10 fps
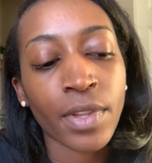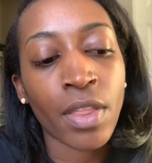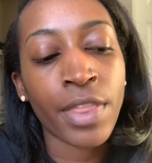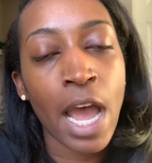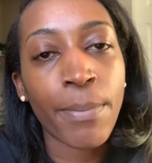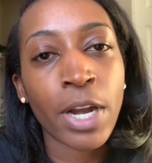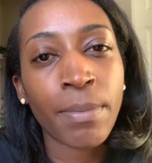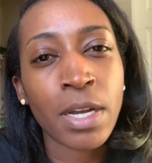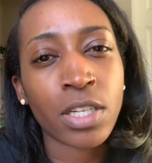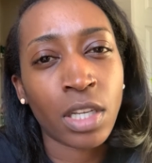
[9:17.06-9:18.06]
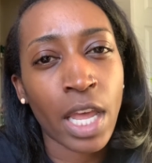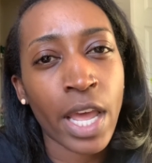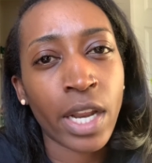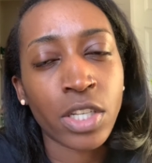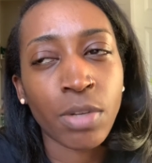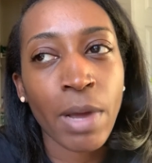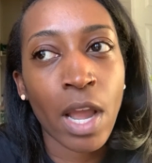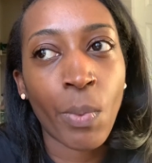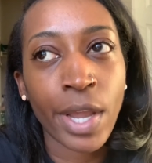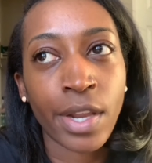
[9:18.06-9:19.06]
that pretty much led to my
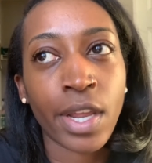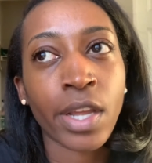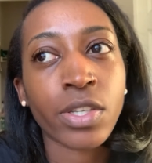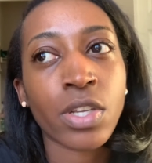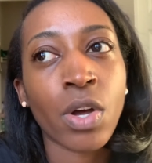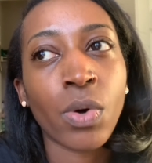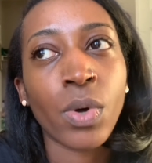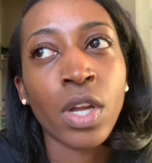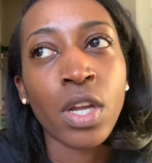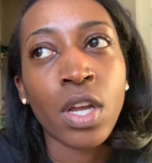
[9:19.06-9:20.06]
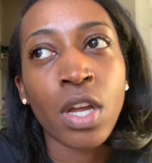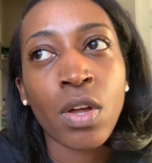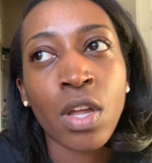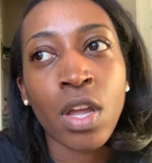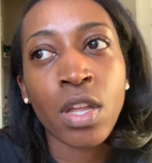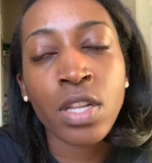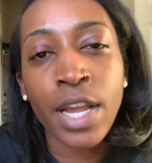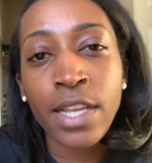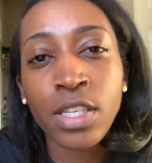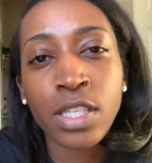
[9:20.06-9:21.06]
awakening. So I
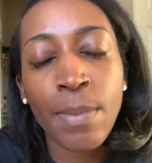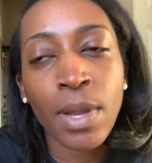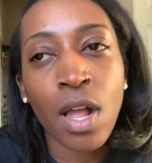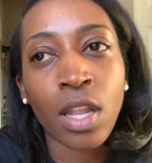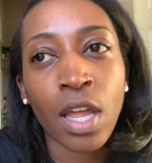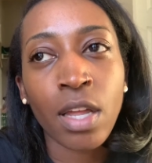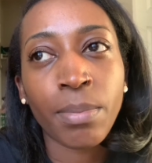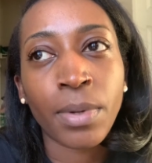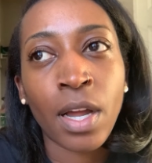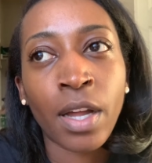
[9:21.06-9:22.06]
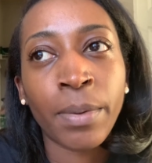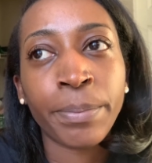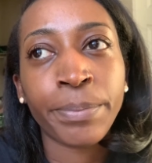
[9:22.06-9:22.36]
guess to sum it all up, I